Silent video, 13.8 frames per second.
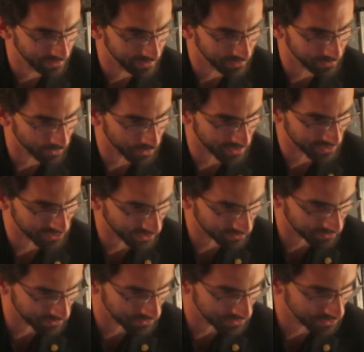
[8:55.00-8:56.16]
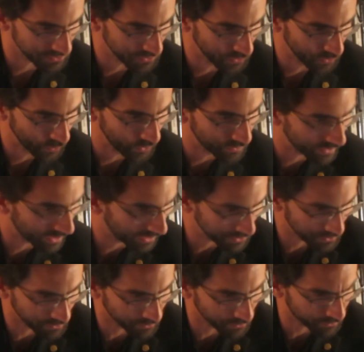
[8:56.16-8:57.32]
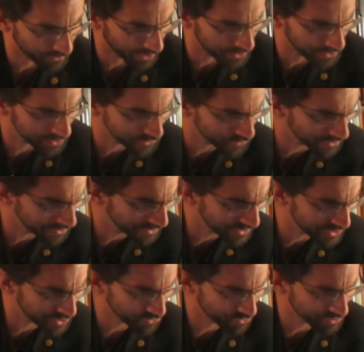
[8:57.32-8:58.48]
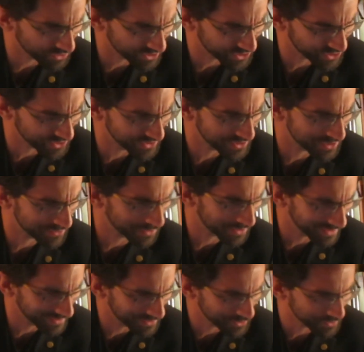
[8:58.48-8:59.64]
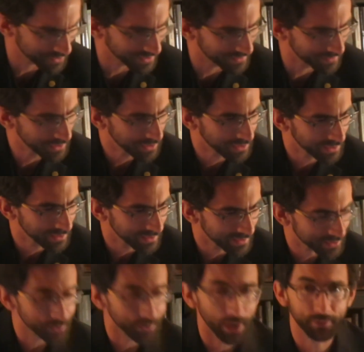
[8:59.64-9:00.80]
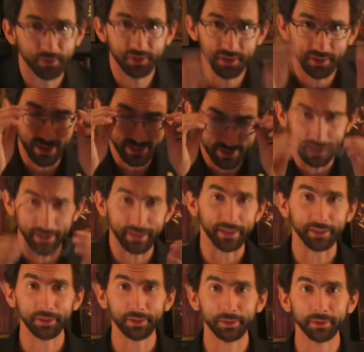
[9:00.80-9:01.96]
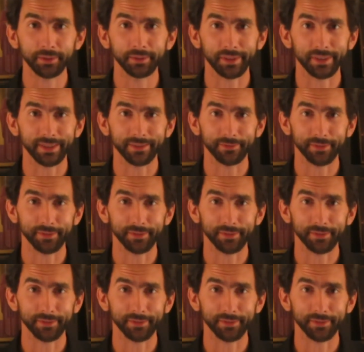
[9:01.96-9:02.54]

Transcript: in the very next sentence, we value the various religious traditions of our country. So obviously that's not ideal. Okay, in